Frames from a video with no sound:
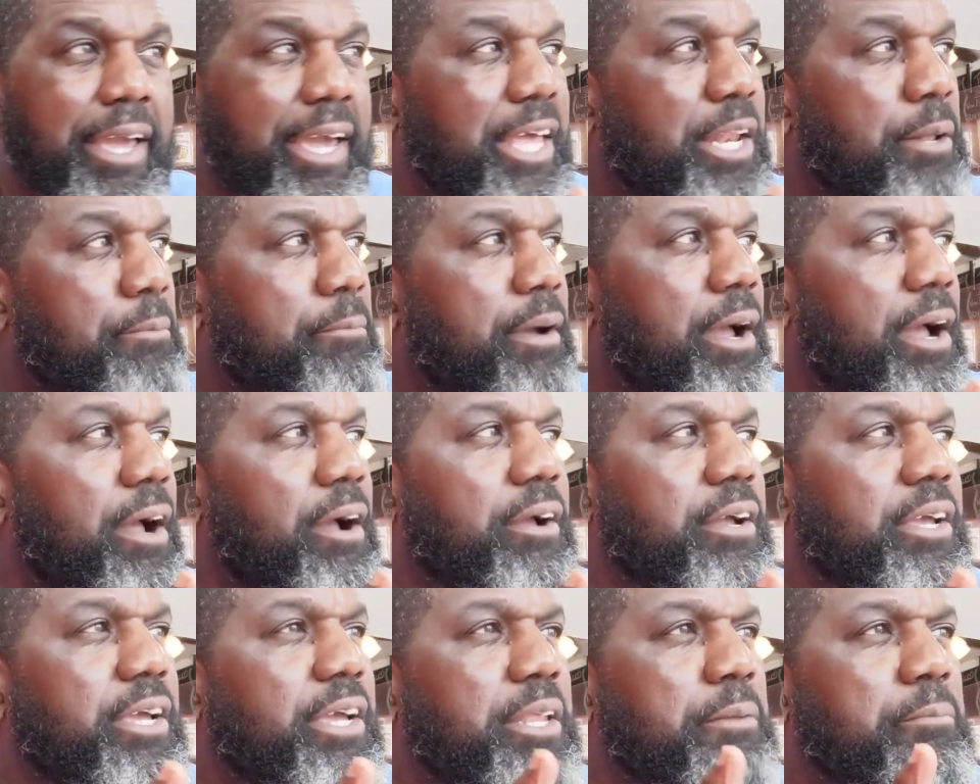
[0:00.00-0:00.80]
In
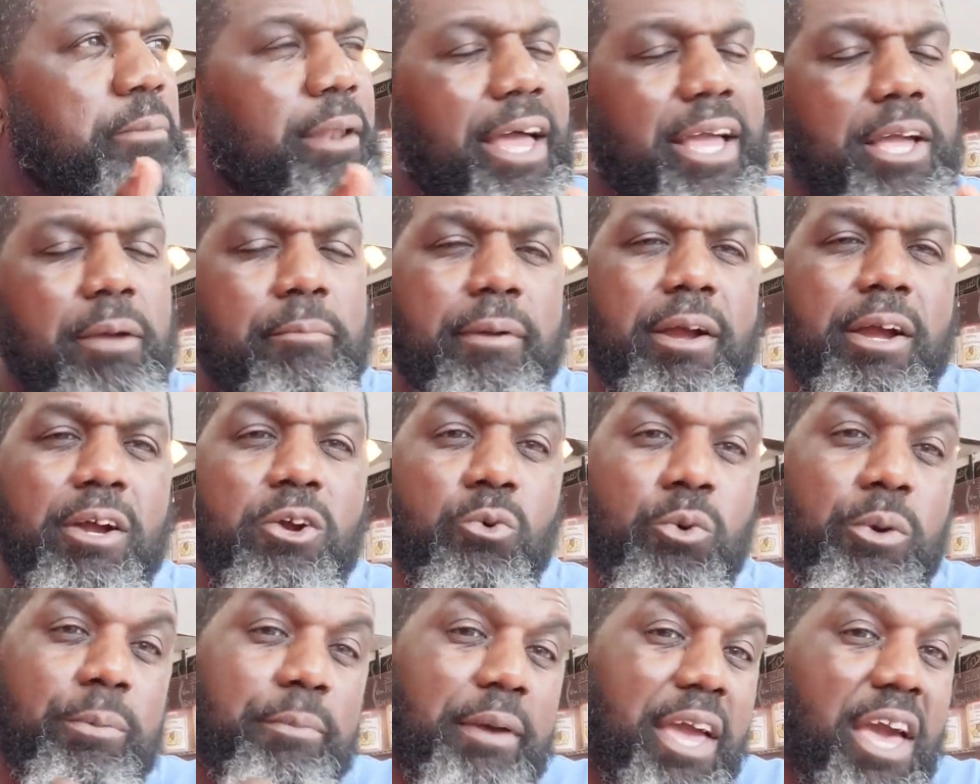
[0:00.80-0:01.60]
America, in black
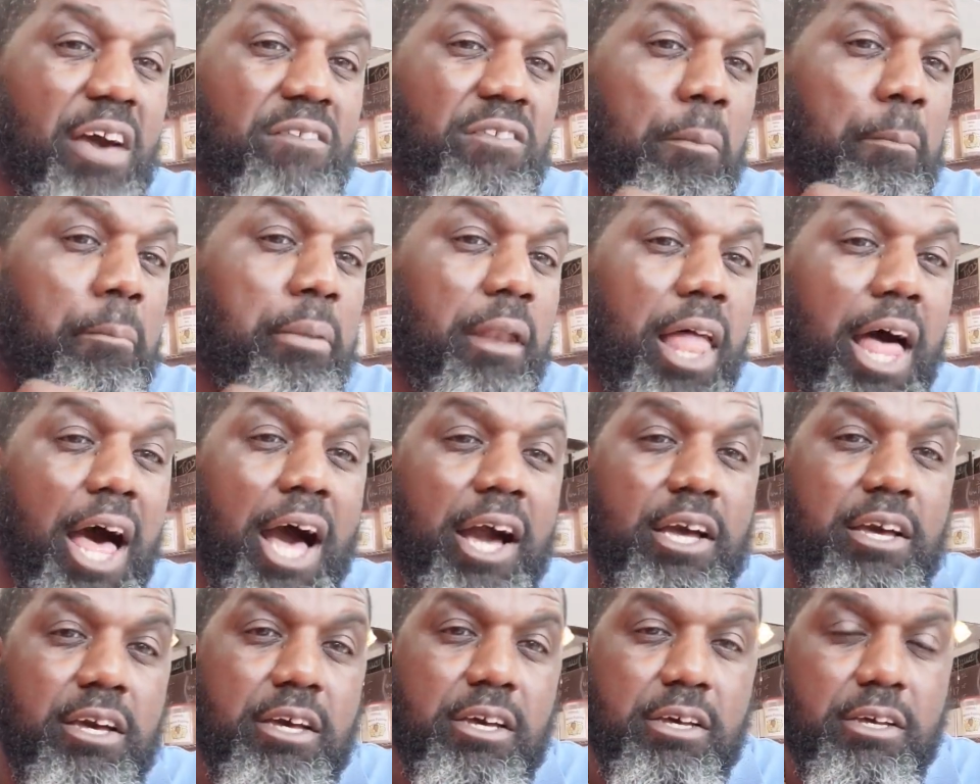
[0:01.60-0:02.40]
America, we may have a
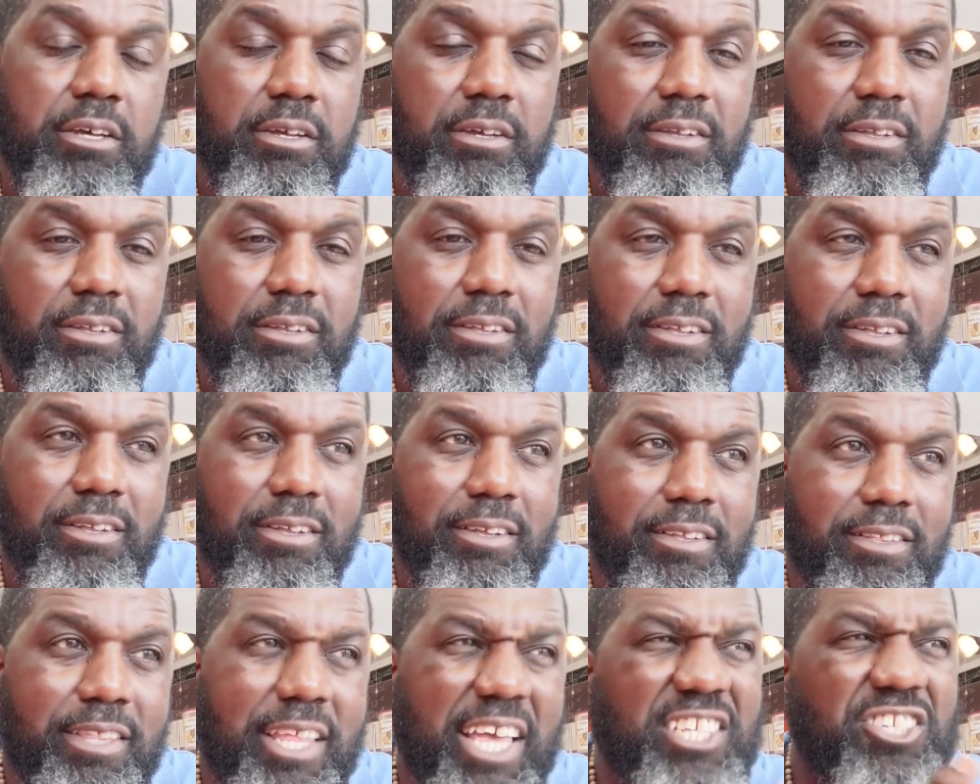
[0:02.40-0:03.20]
block
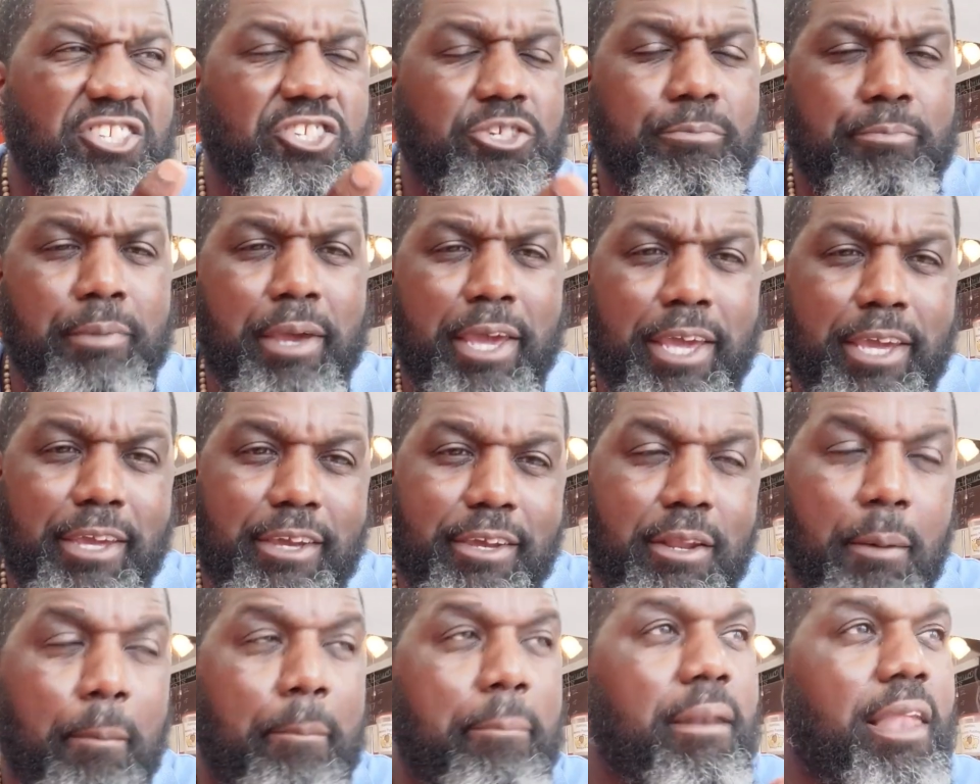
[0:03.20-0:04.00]
that's
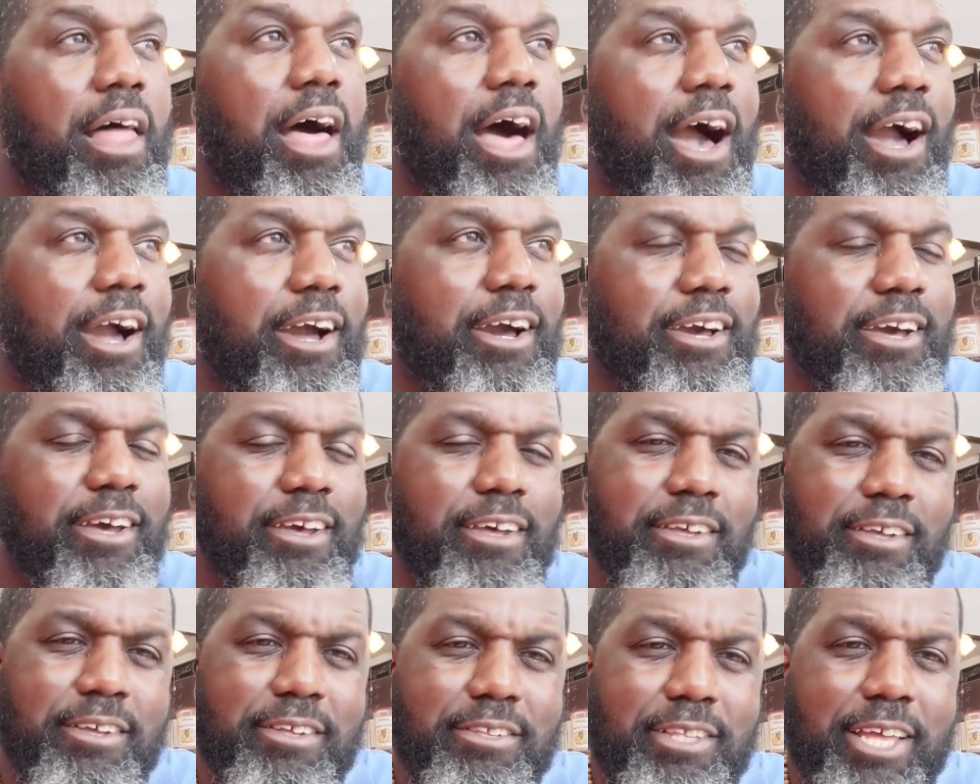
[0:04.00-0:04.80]
Jamaican, a block
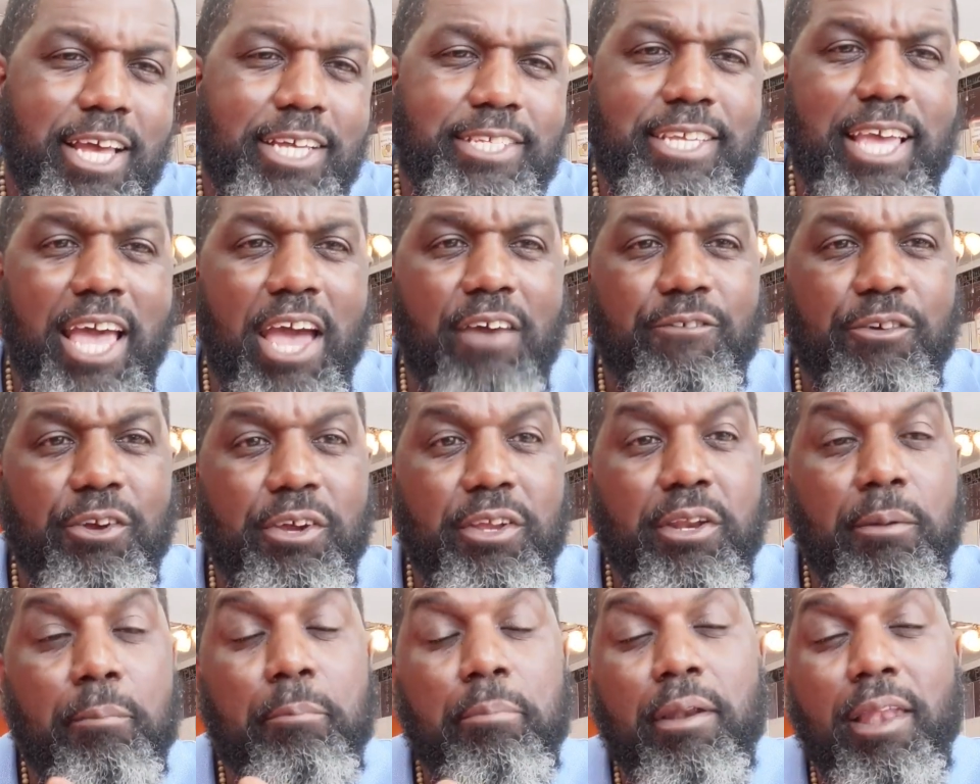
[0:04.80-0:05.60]
that's
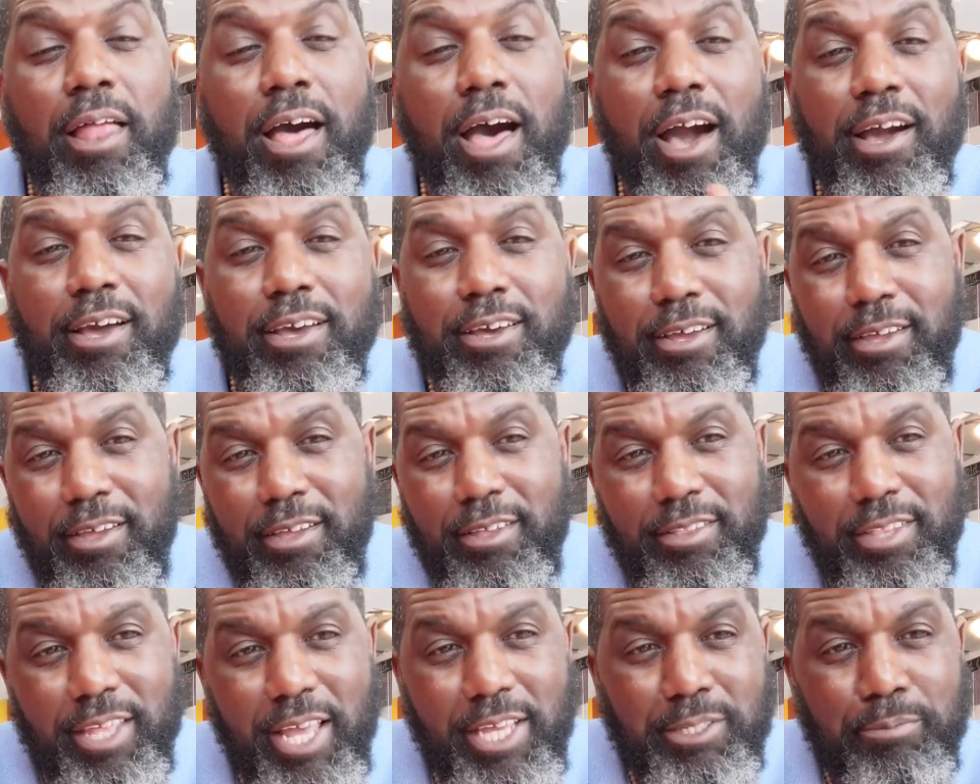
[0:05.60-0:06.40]
African, a block
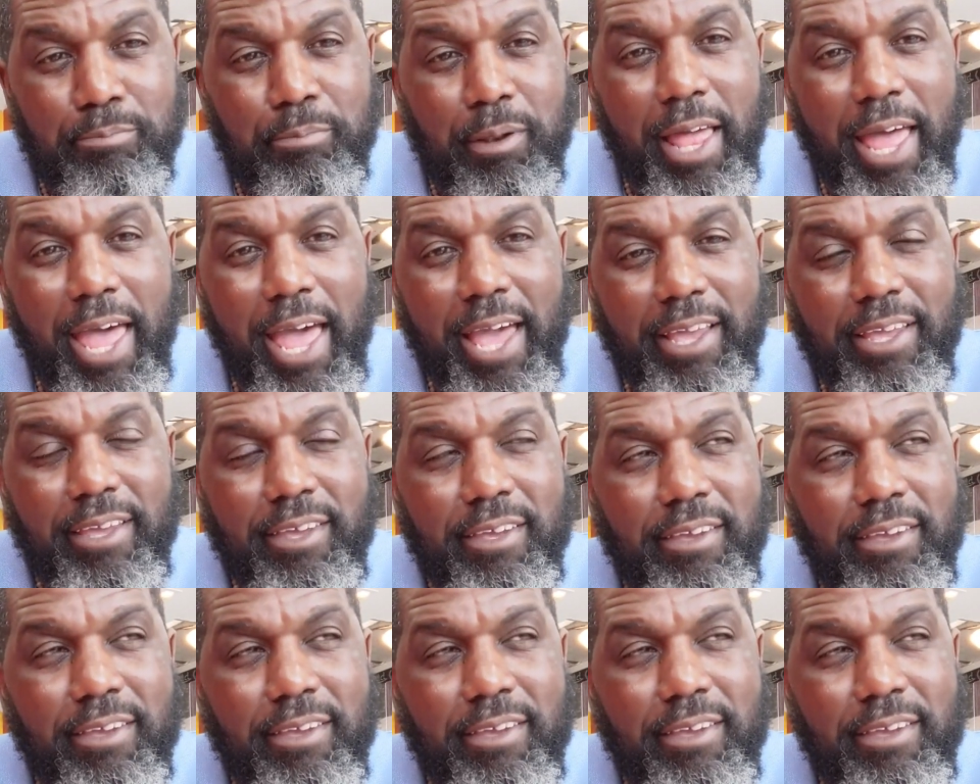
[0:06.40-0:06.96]
that's black.